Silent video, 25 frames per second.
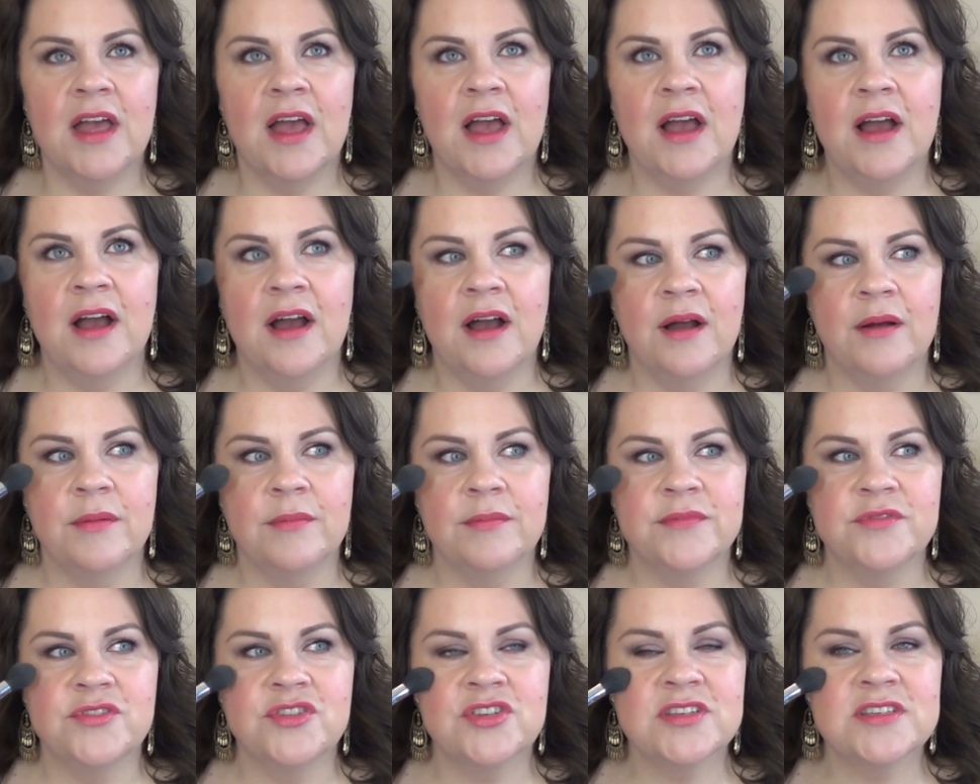
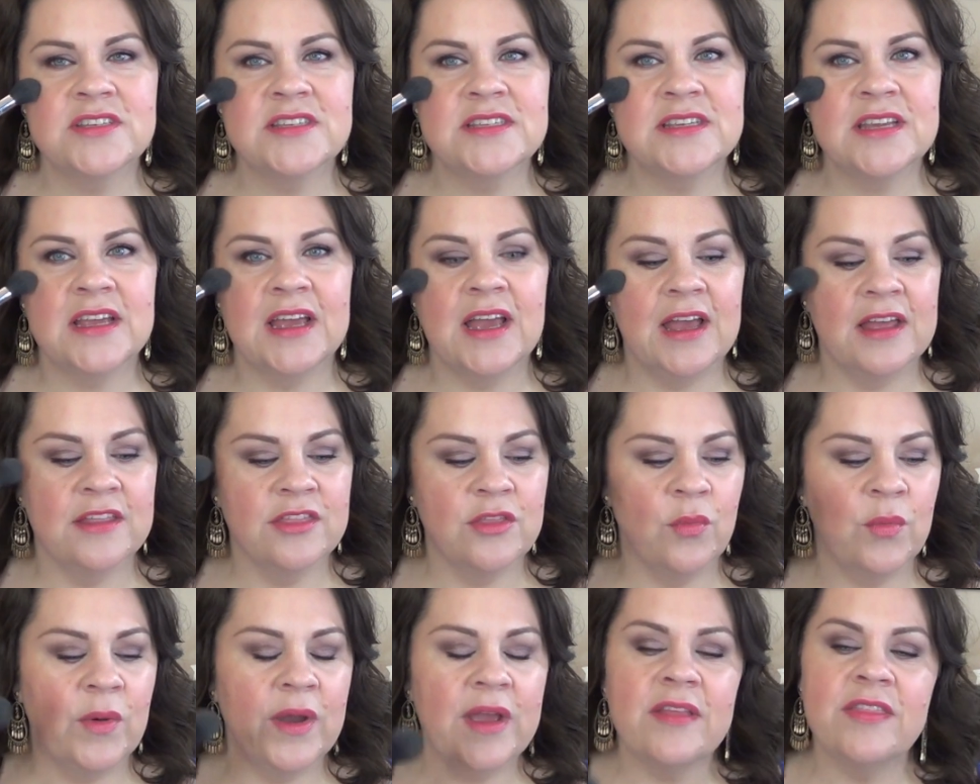Um, just
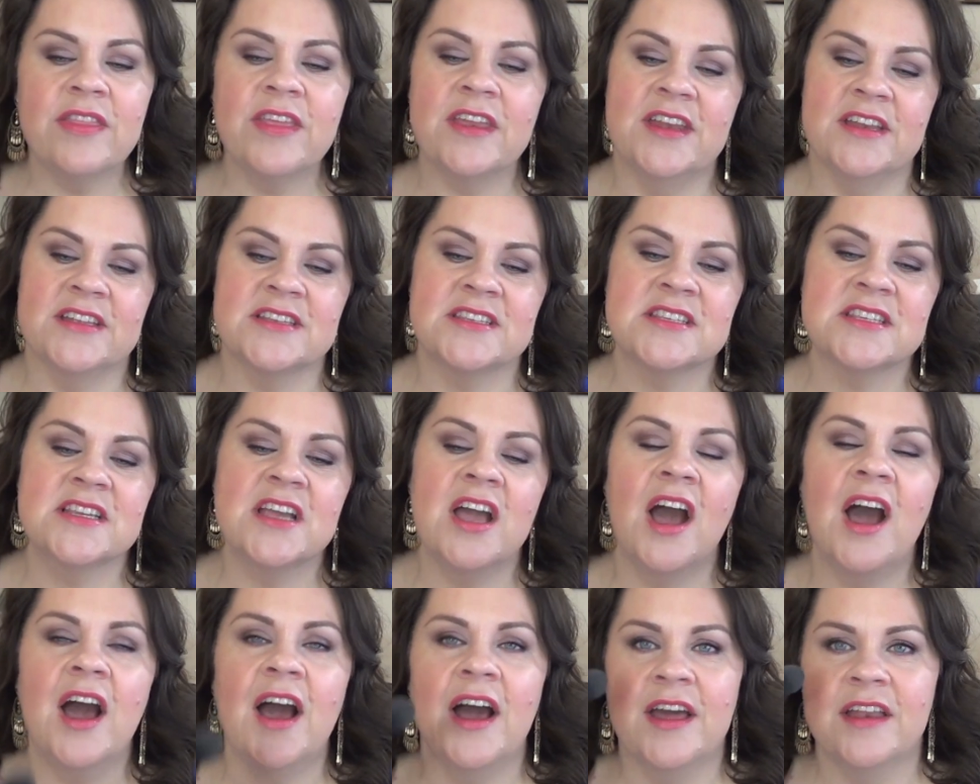the way that it's
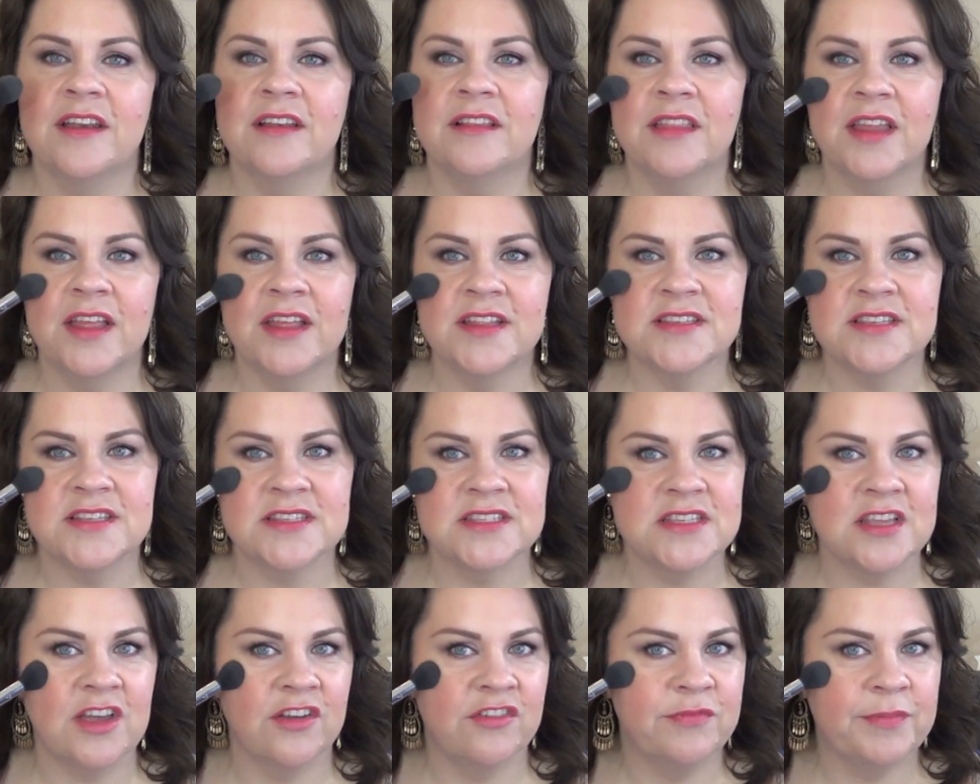cut lends
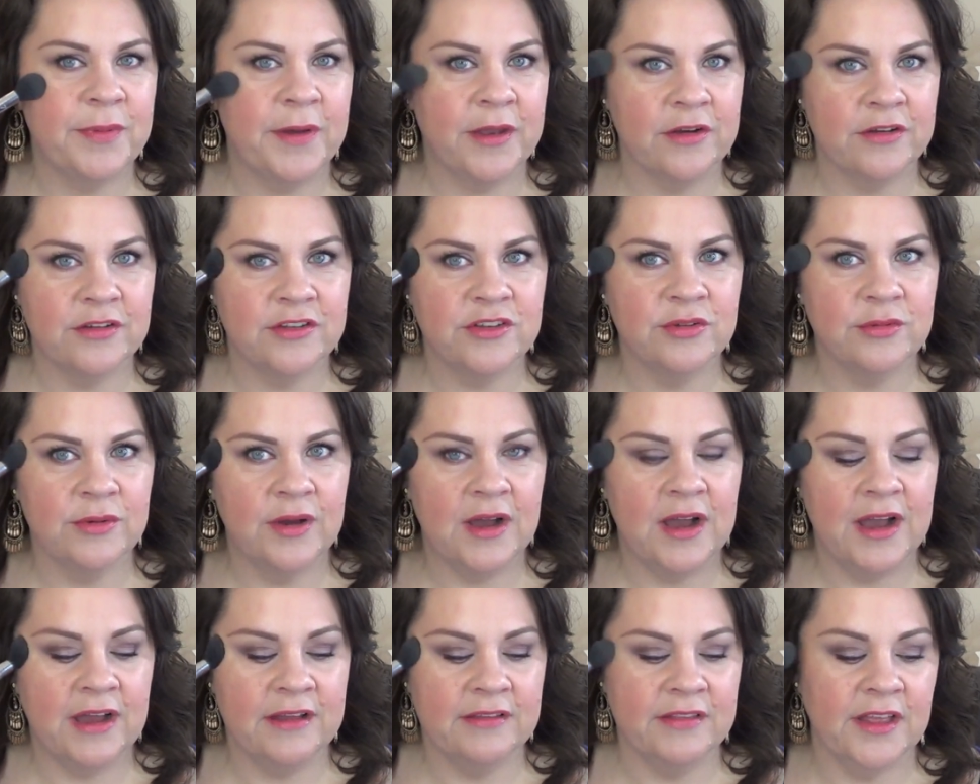itself better to
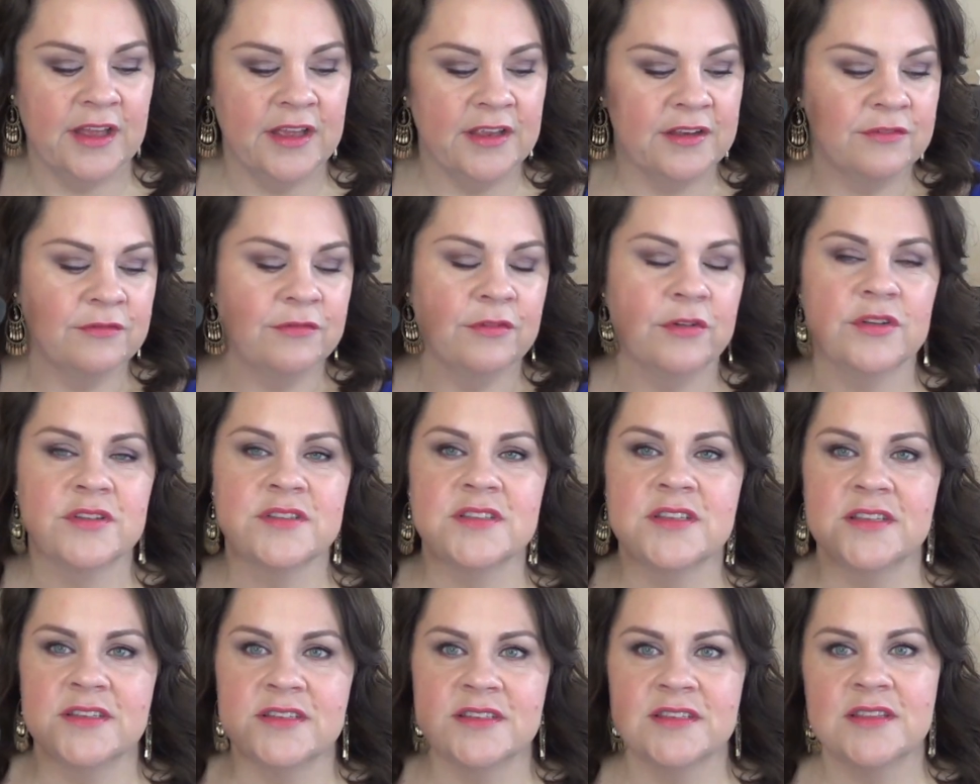a highlight
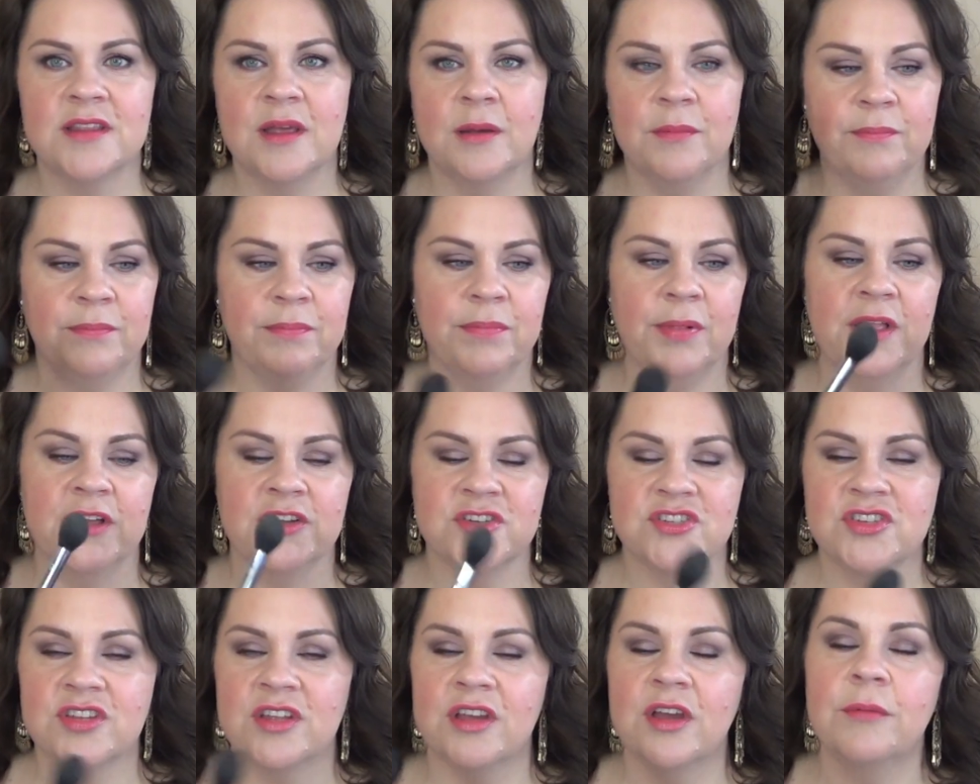versus a
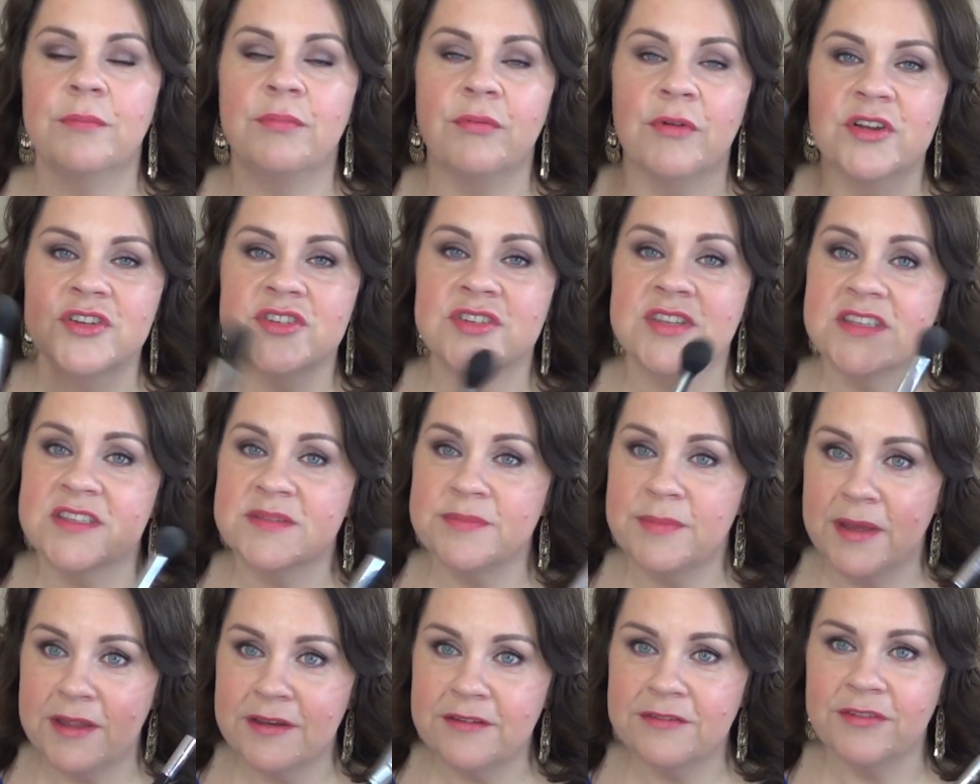blush, a brush
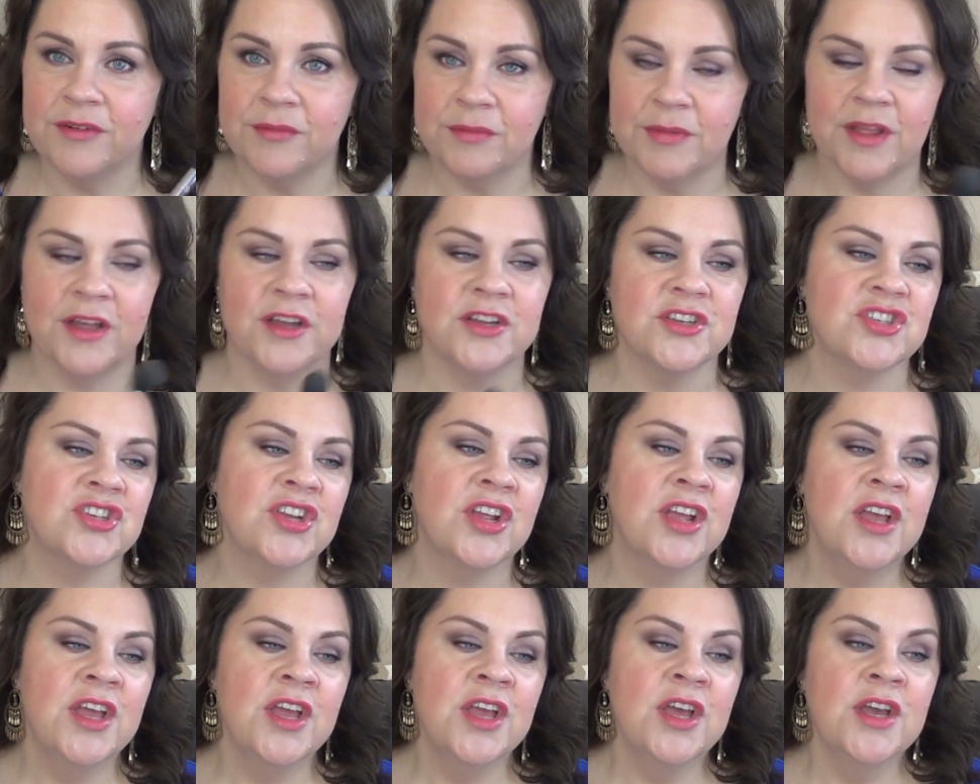that's meant for blush.